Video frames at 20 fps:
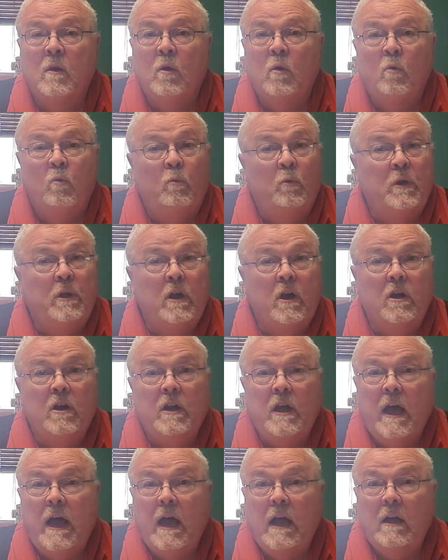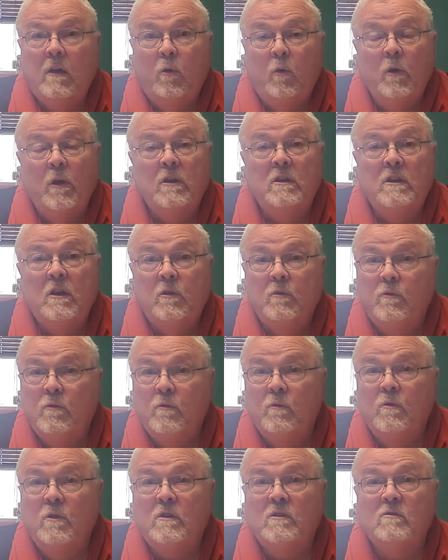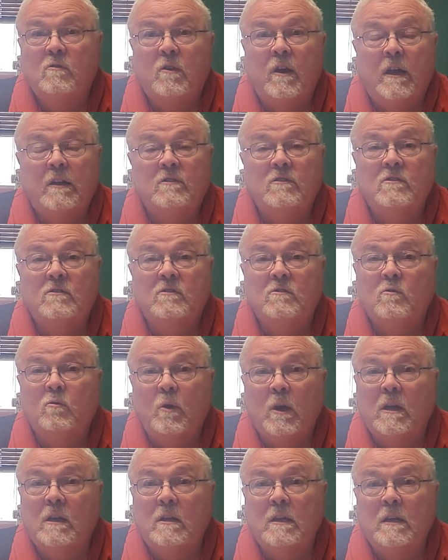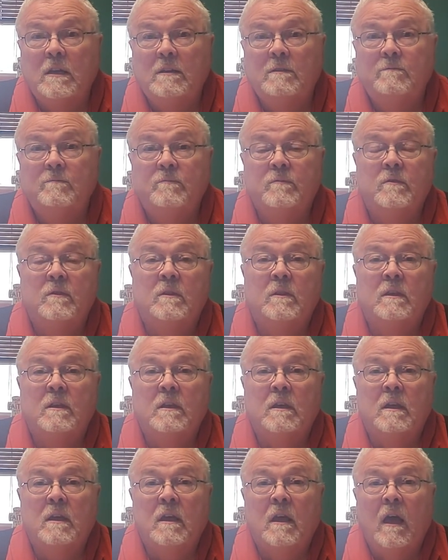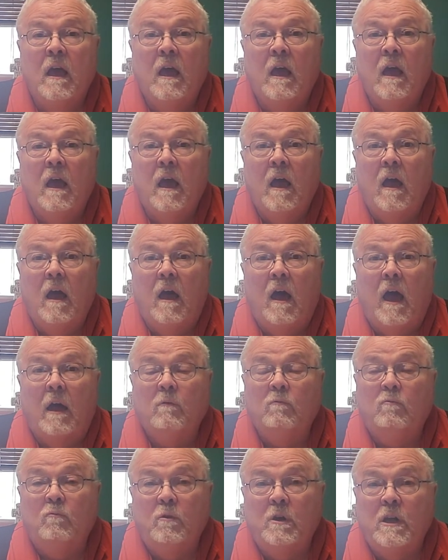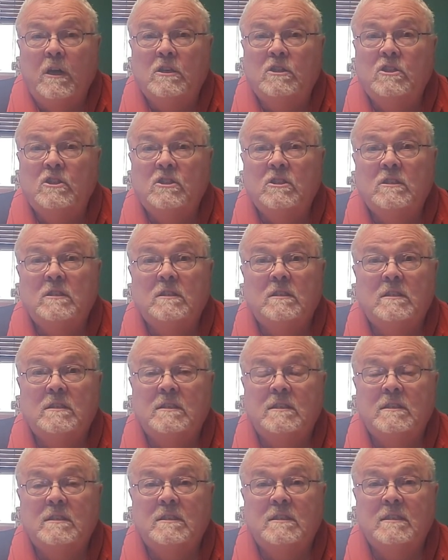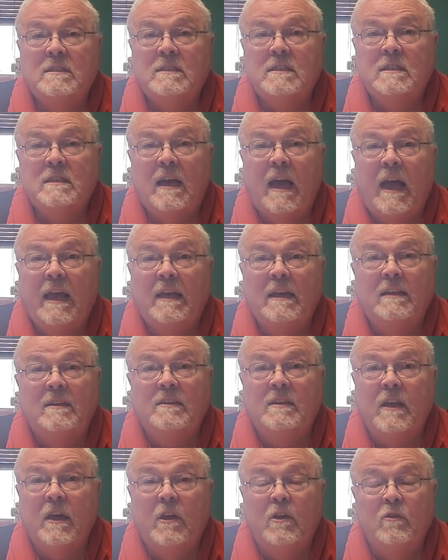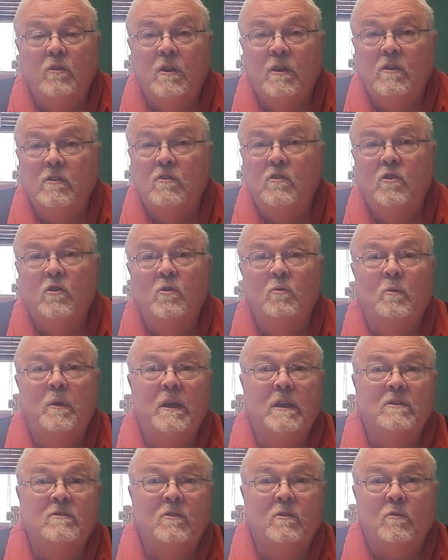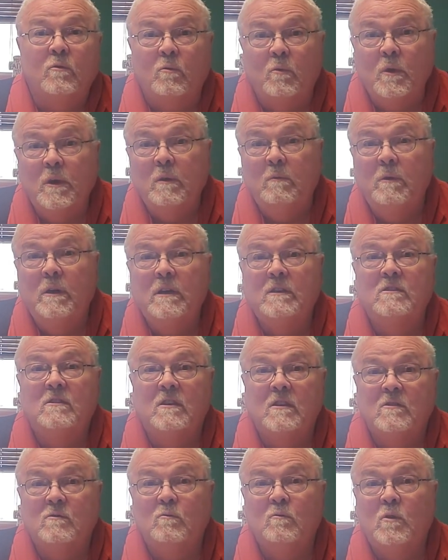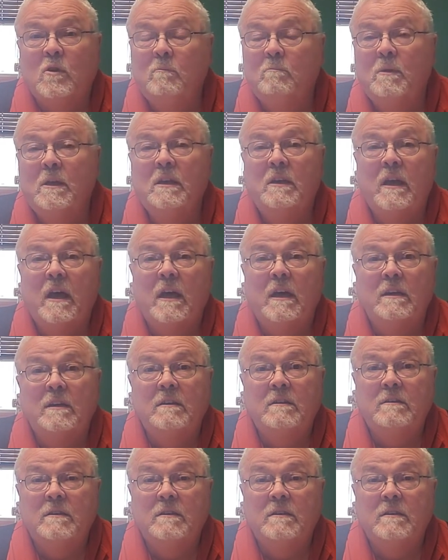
We are not going to go through this crisis quickly. I wish I could tell you that in 2 weeks or 3 weeks this will be done.